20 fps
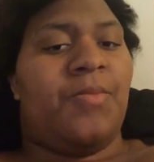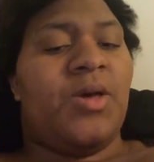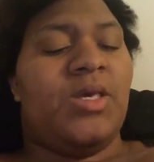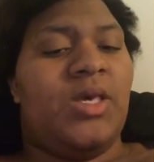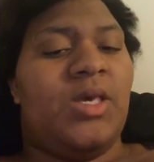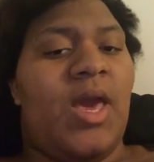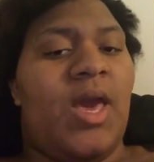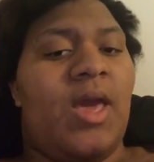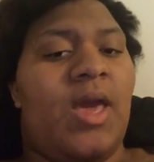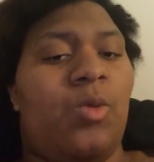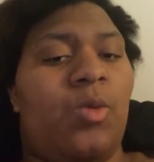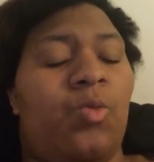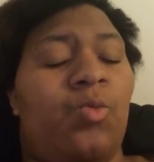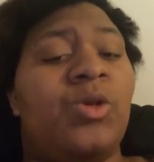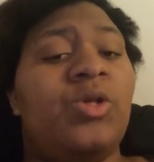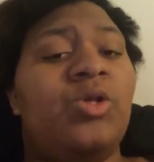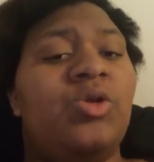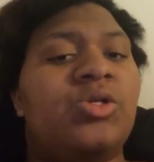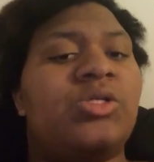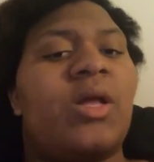but yet
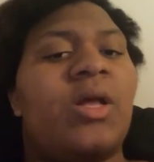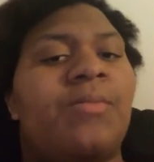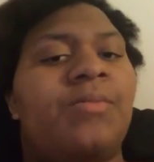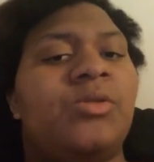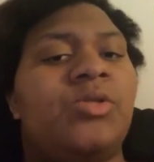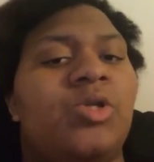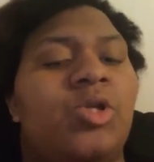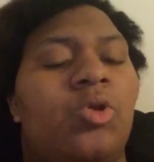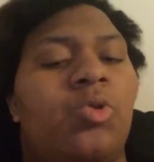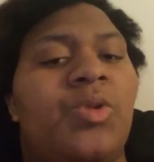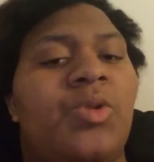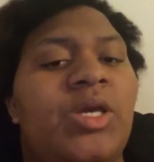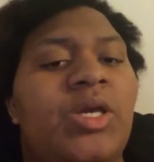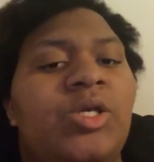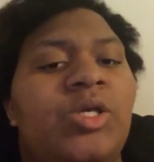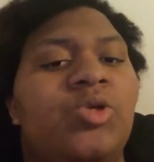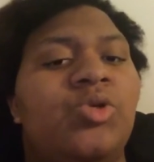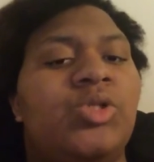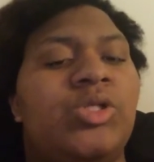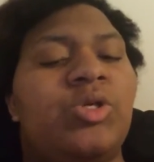when you step into the
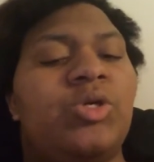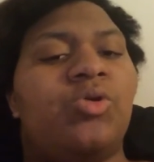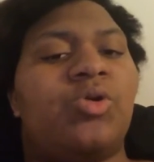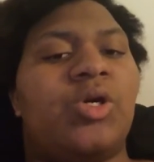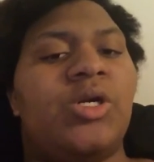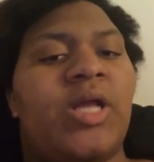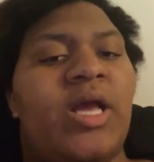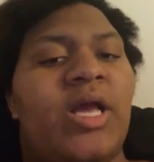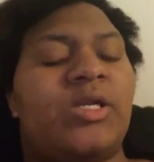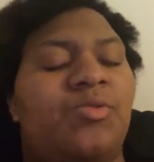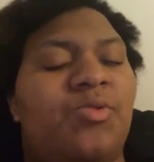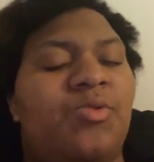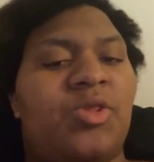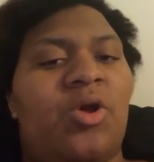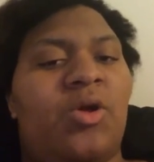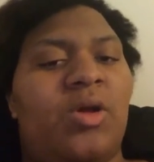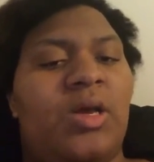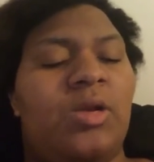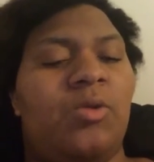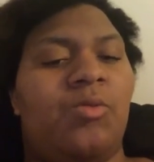ring, you still connect
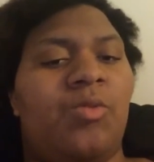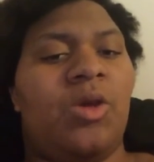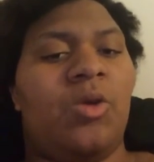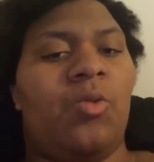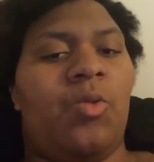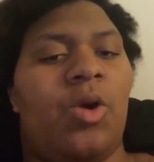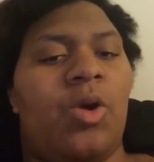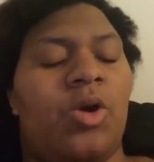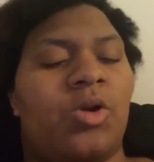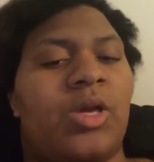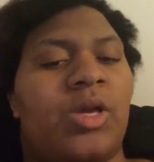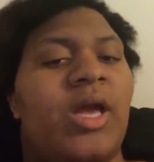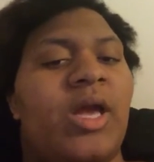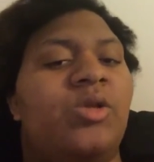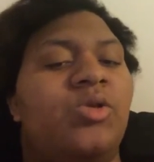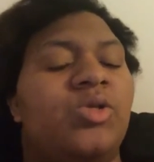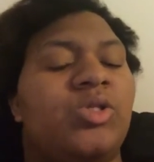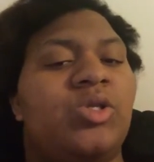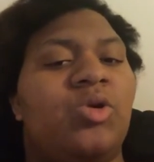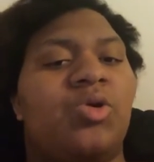with her in-ring work
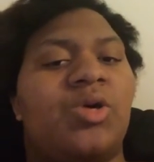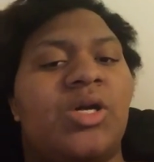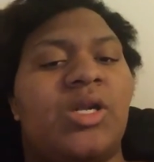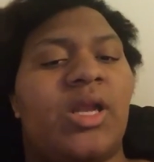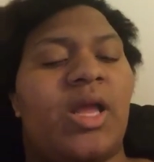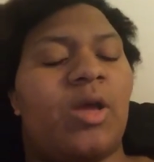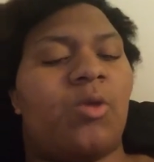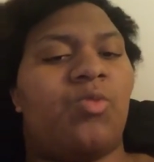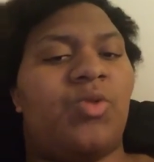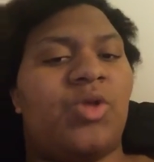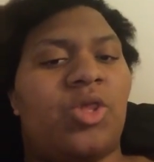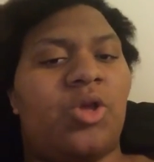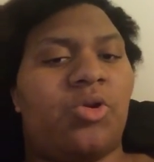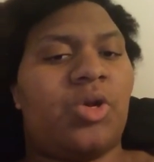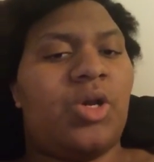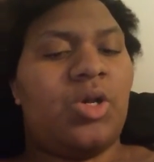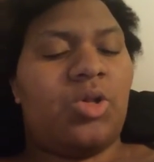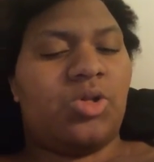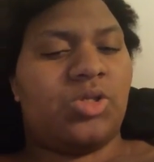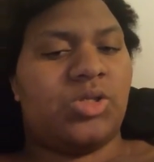and you still connect with
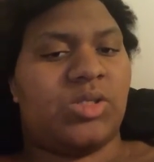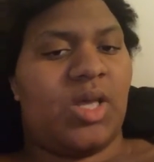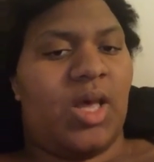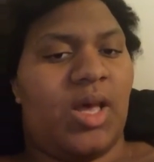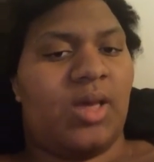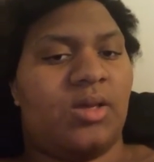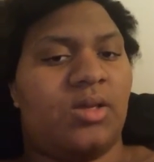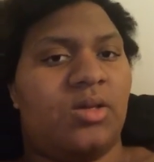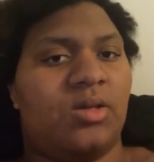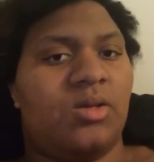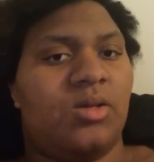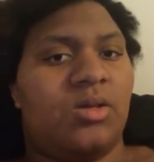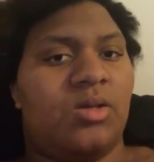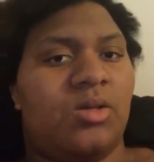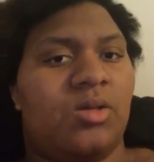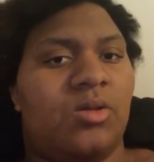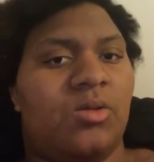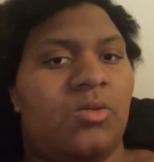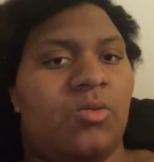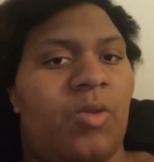her killer side.
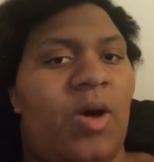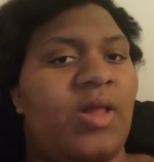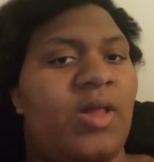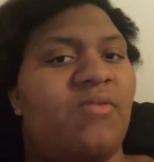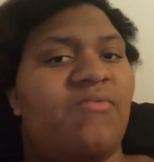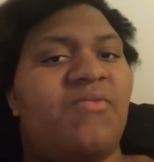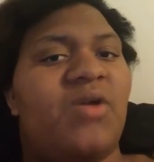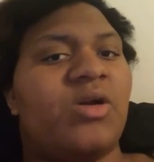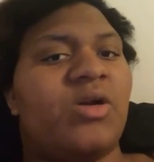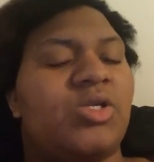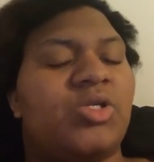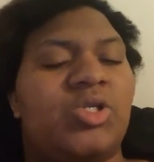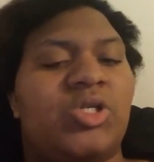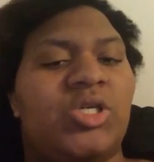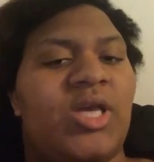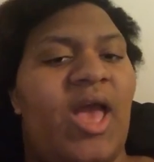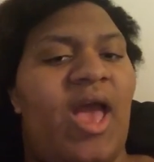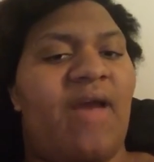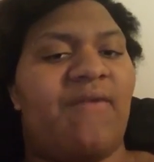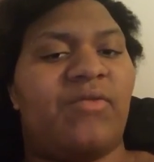Why the fuck does
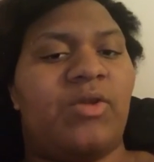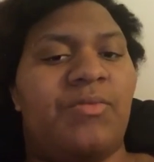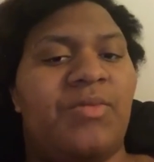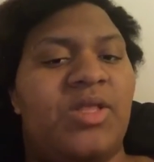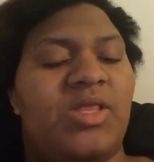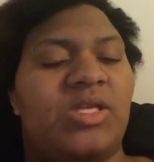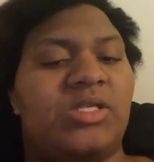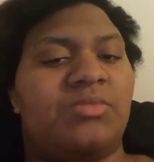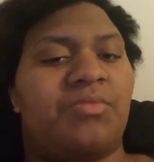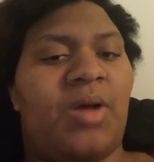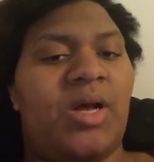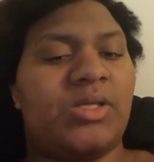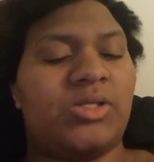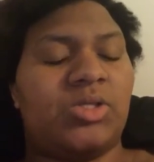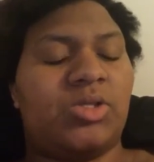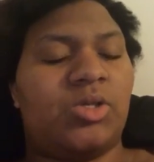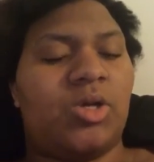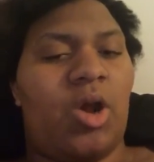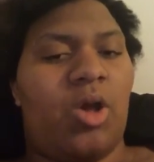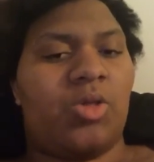she have to be this
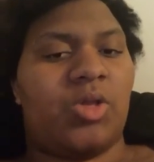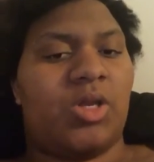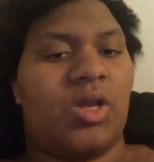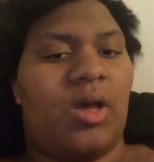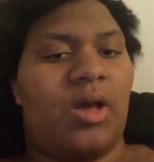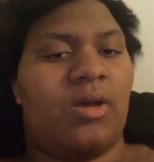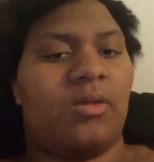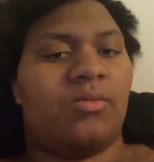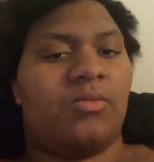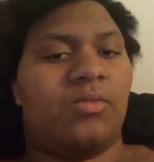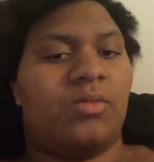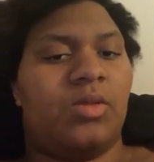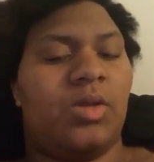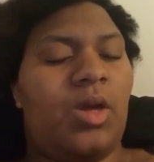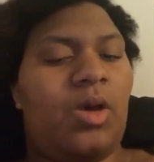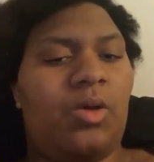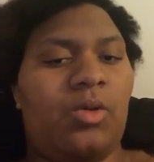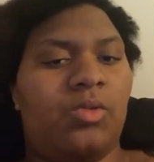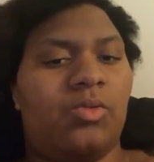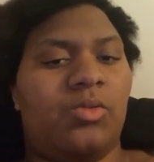monster all the time?
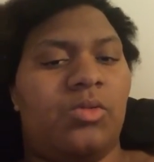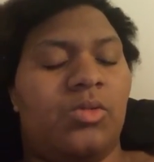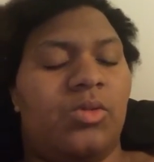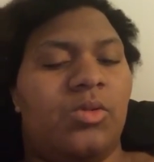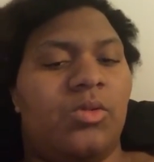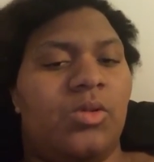No.